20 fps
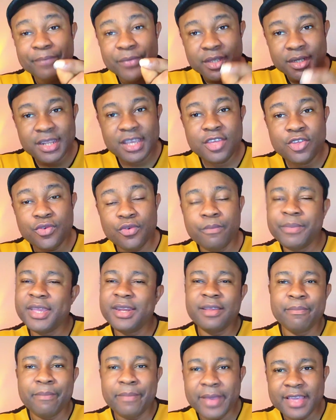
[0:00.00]
this should be
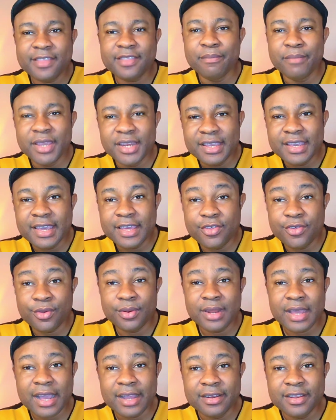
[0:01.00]
the best
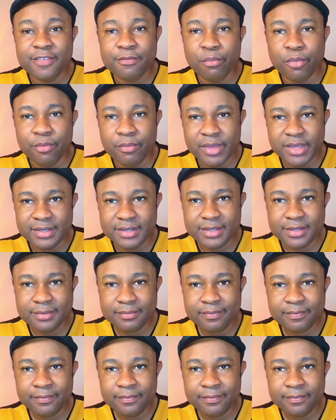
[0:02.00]
medication at this moment.